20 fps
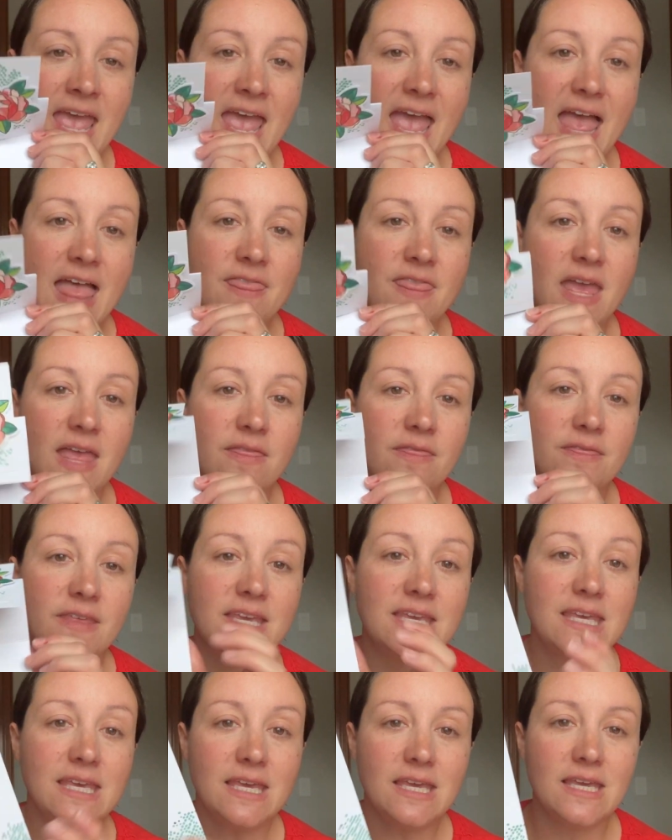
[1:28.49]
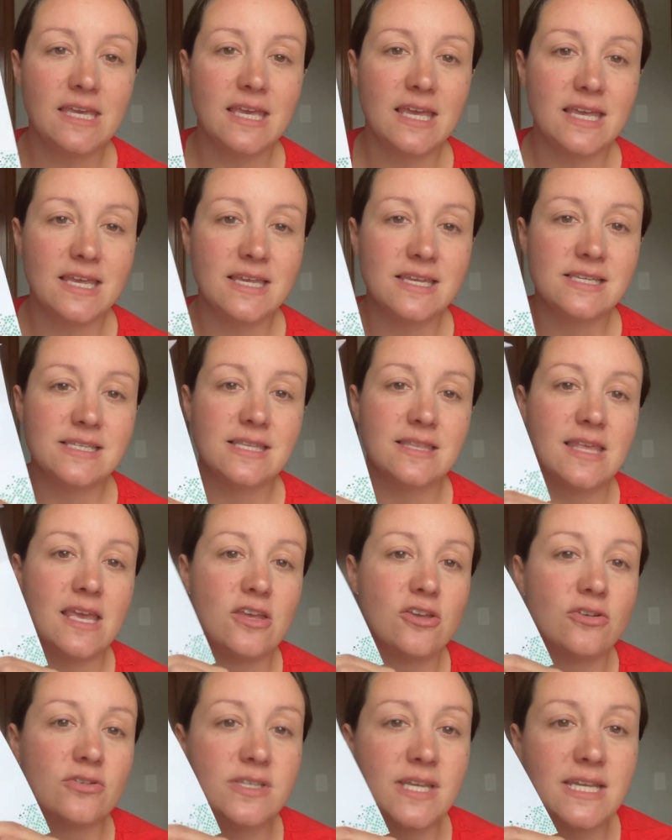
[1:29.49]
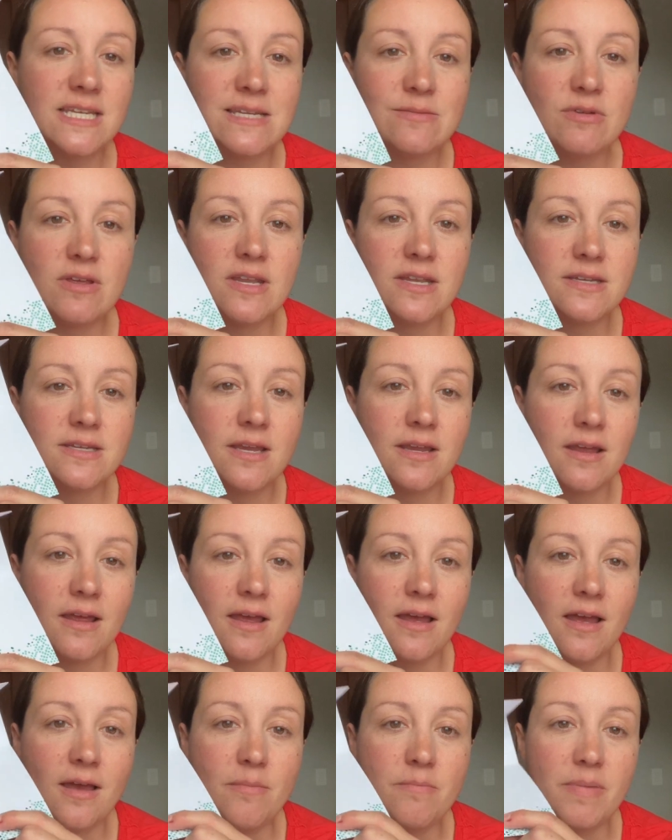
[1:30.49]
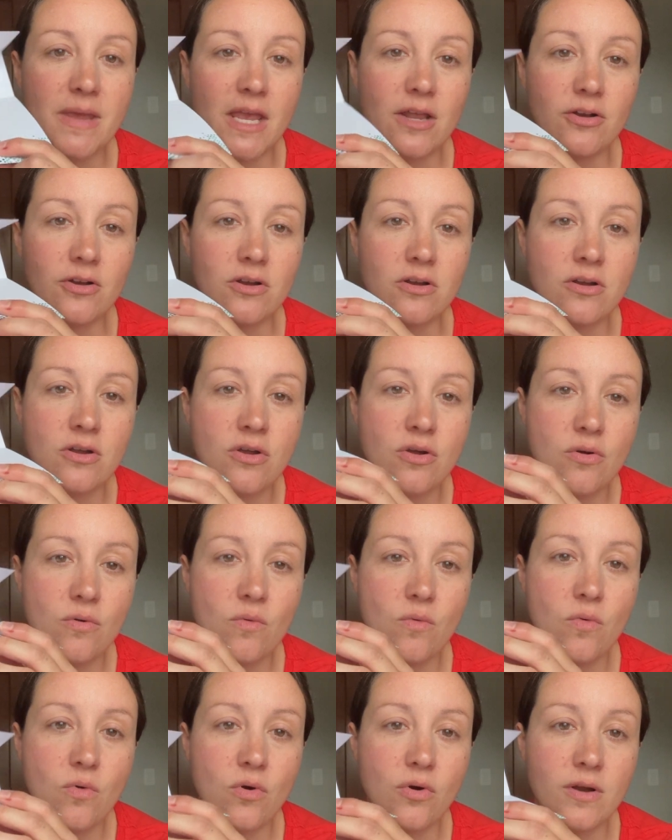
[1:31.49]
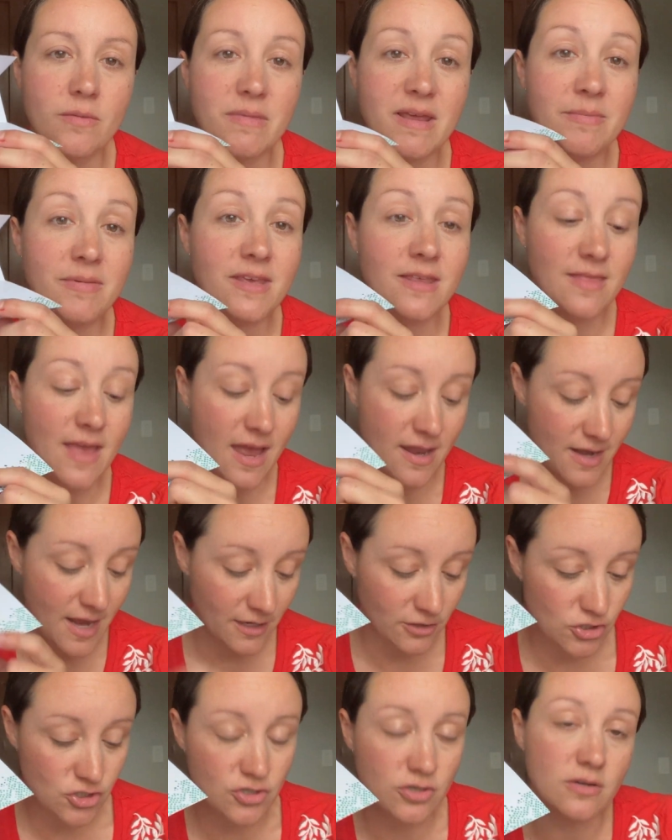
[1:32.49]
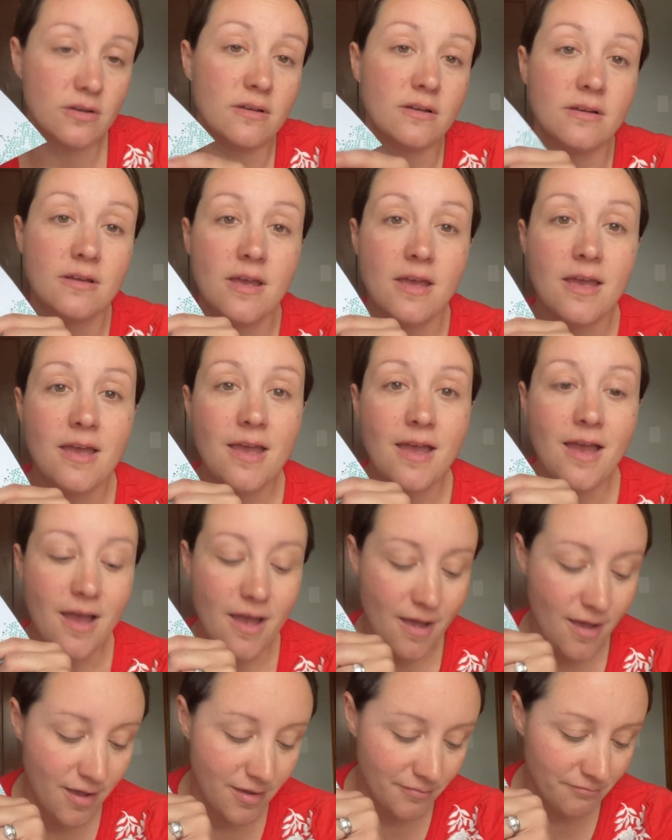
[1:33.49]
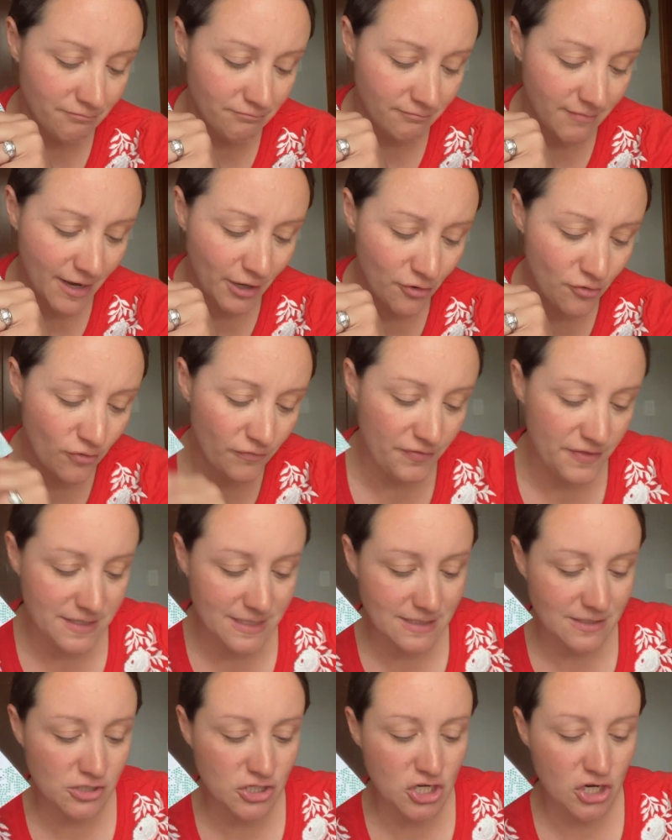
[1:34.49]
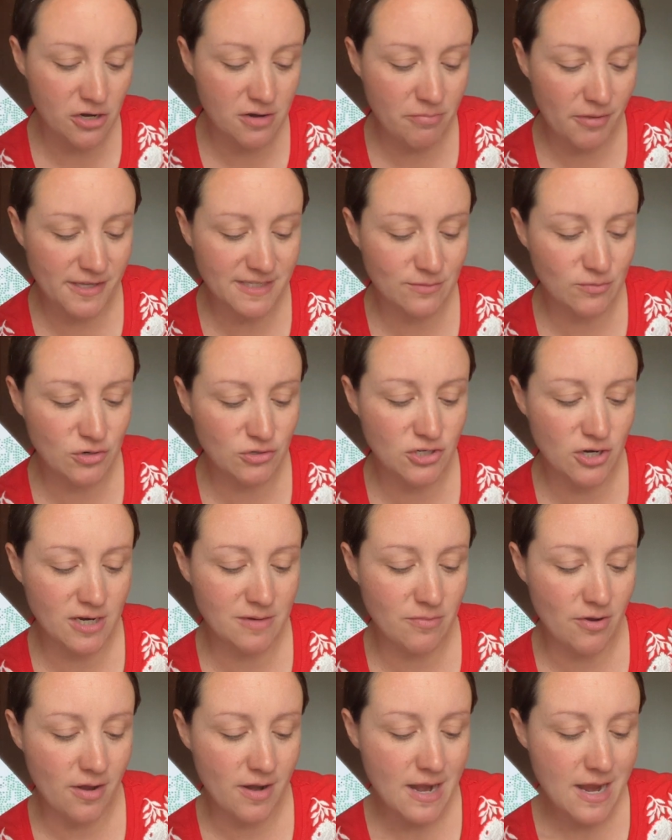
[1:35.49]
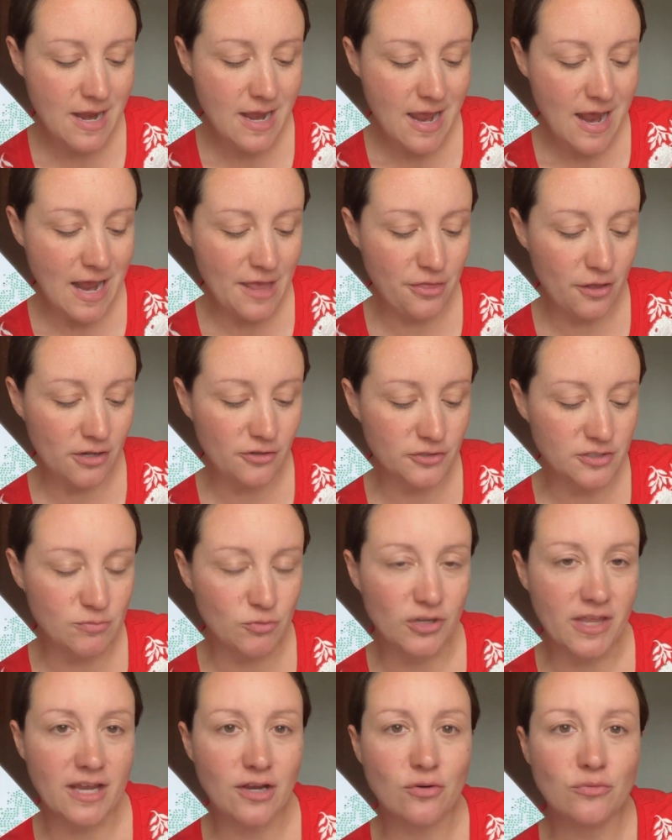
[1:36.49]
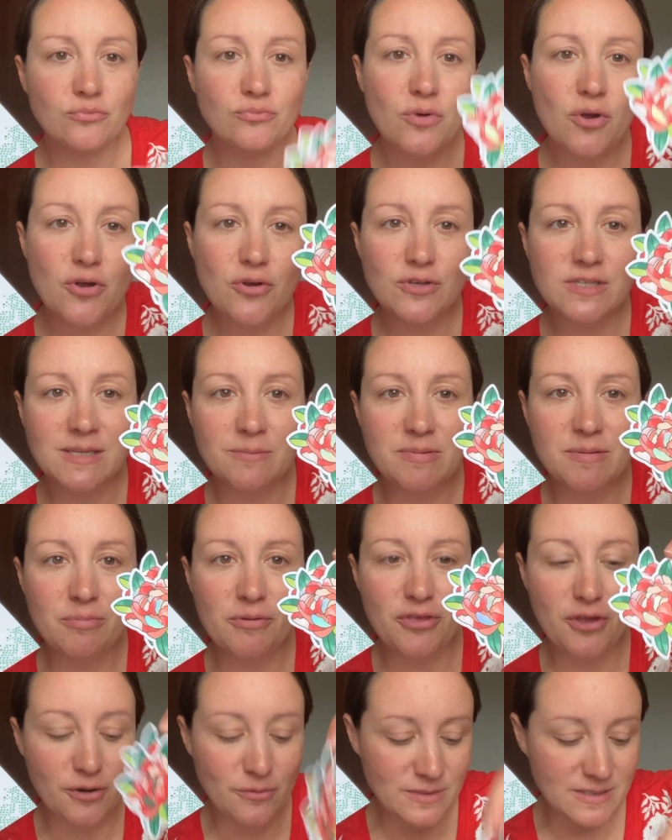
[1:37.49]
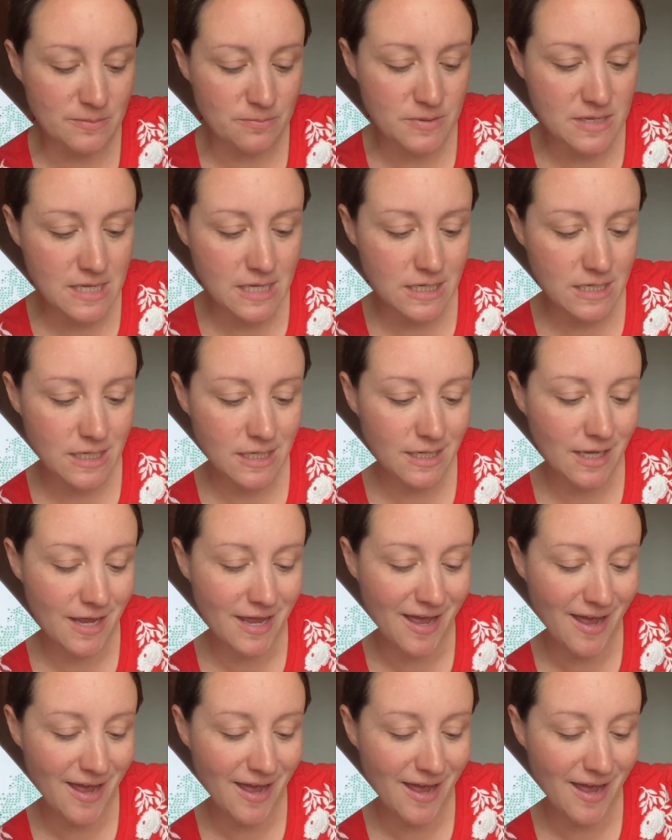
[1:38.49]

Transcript: And then the key is that your sentiment banner, or maybe that extra, I don't know if this is a cherry blossom we were talking about. I thought it looked more like a rose. Some people thought it was a peony.